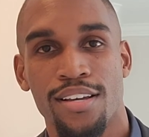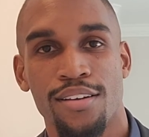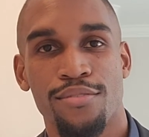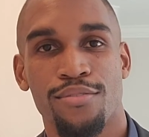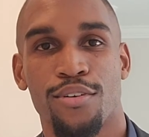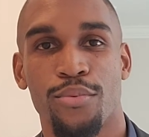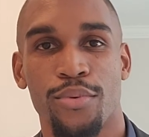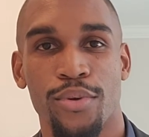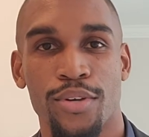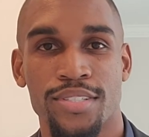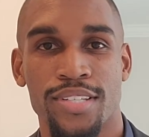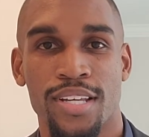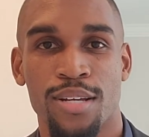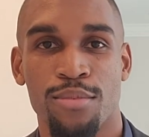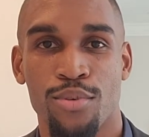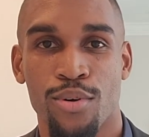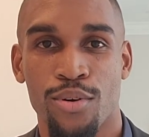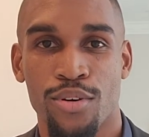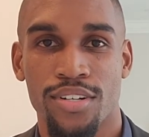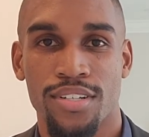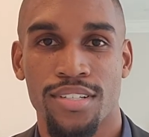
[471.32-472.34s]
for real estate
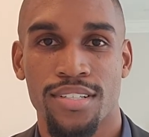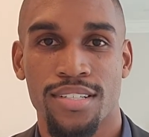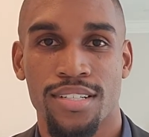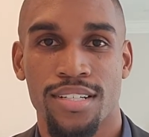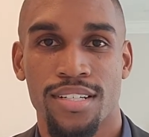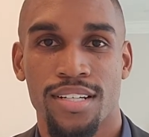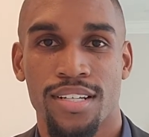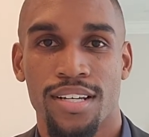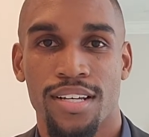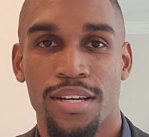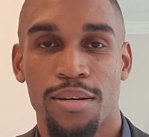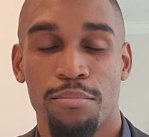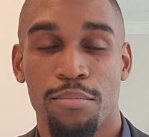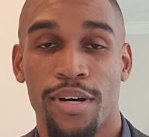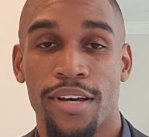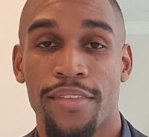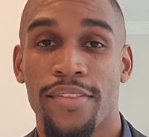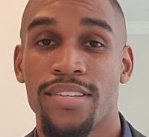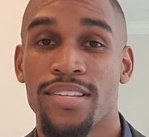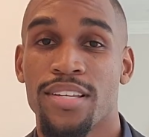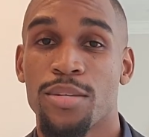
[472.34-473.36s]
brokers.
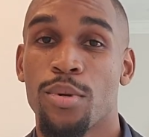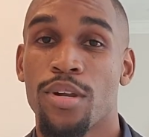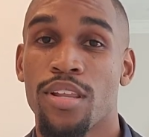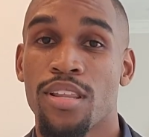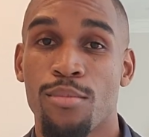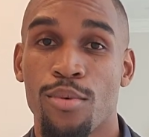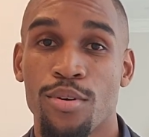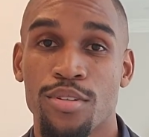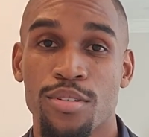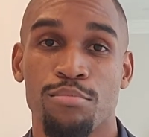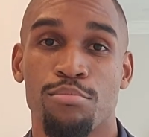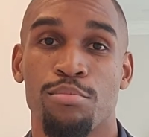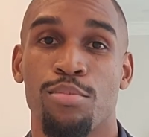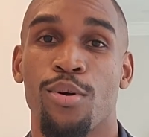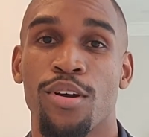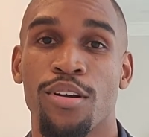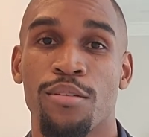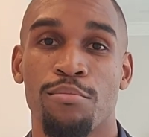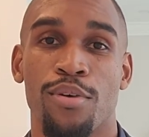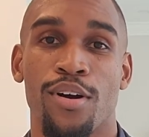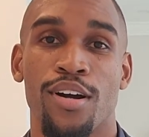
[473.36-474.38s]
But this is one of the most
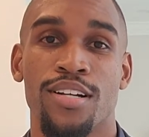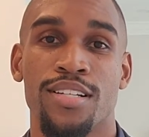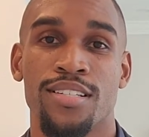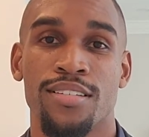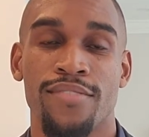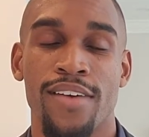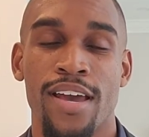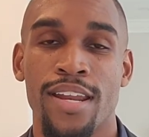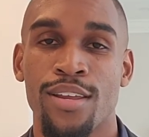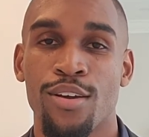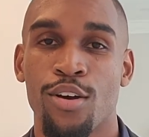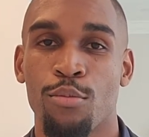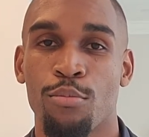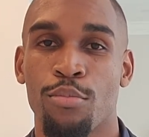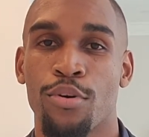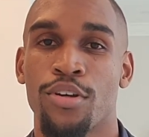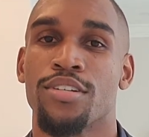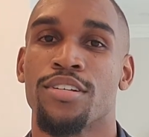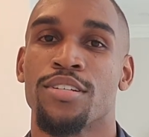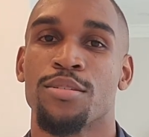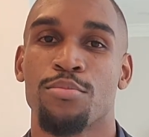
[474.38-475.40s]
important parts of any home
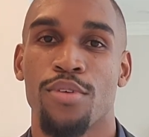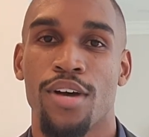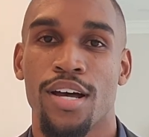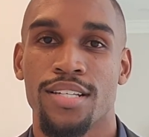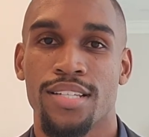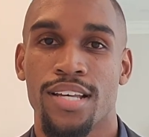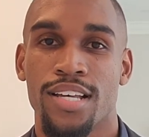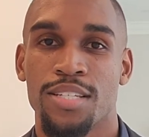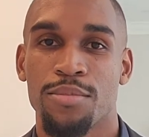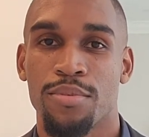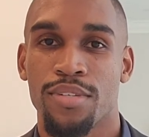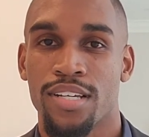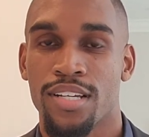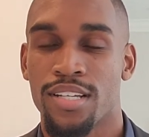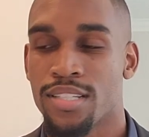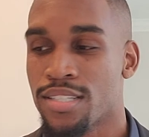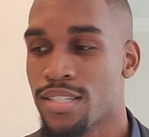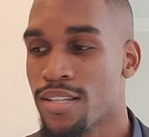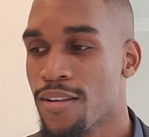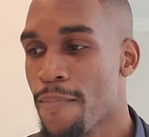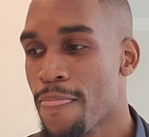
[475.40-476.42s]
purchase process
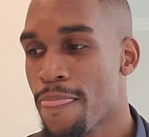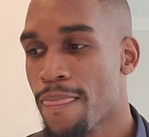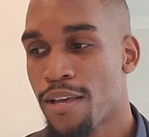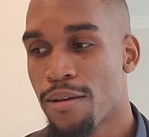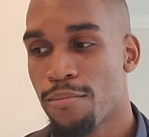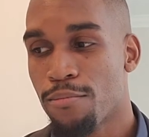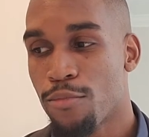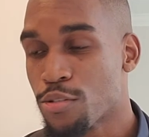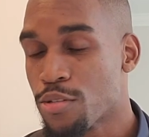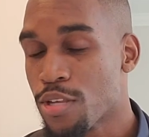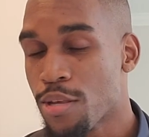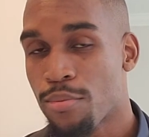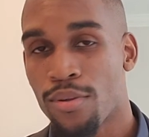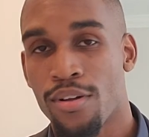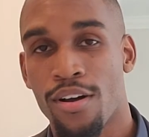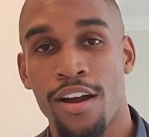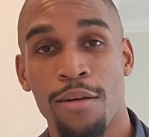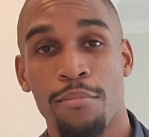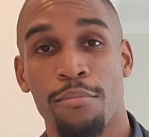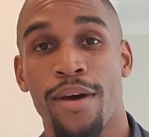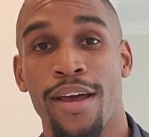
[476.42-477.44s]
because most people
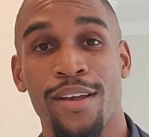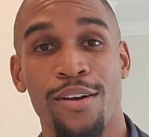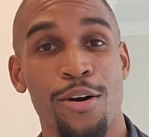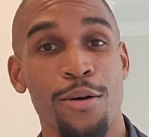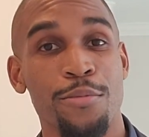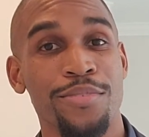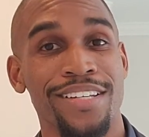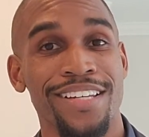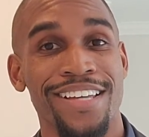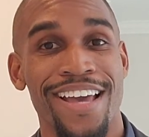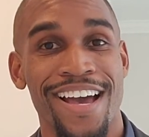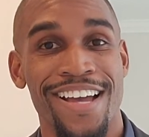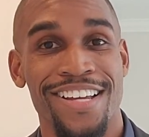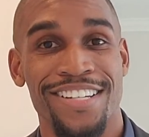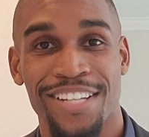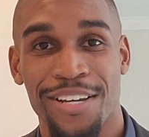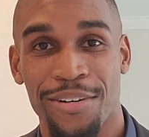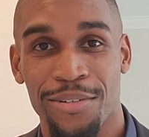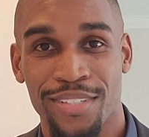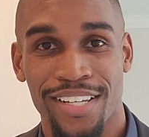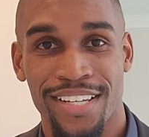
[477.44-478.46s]
aren't buying homes in cash
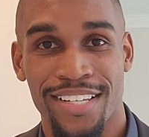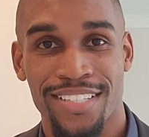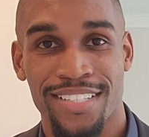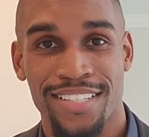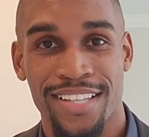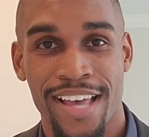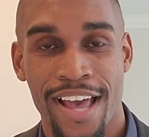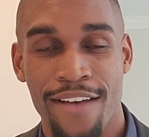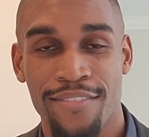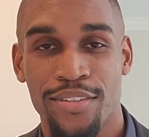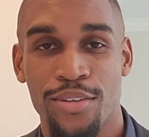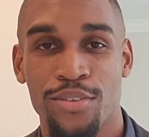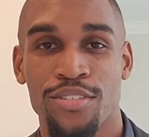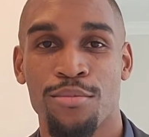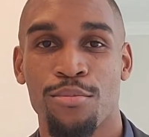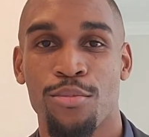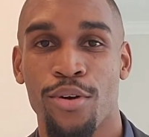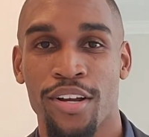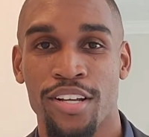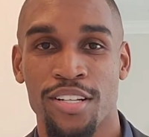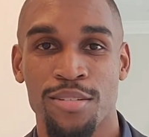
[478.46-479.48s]
nowadays. They have to use a
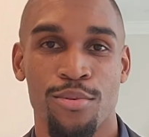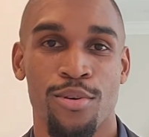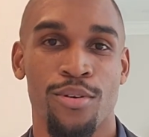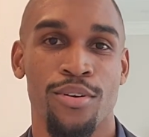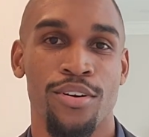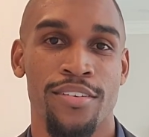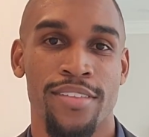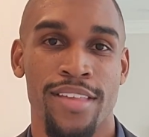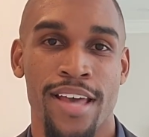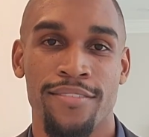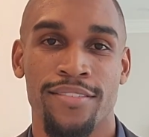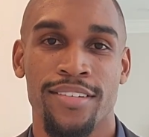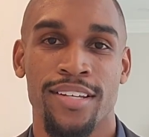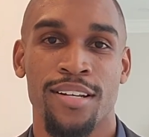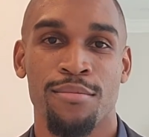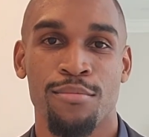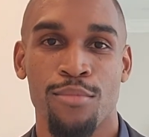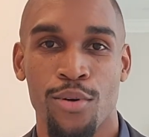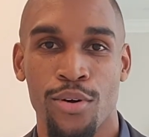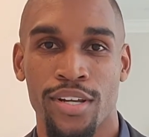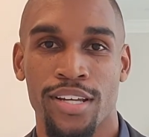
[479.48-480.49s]
mortgage broker, they have to get a
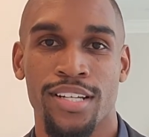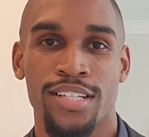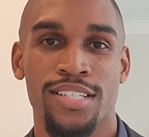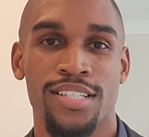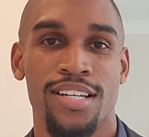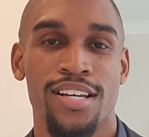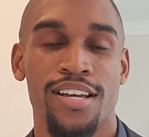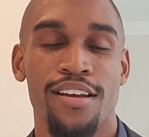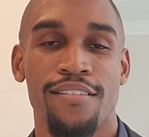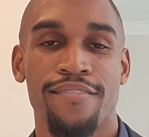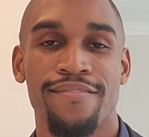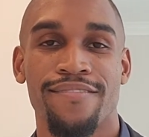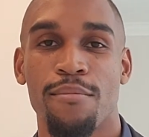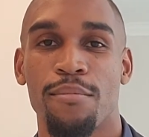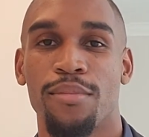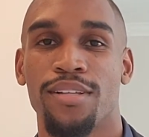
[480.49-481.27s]
mortgage from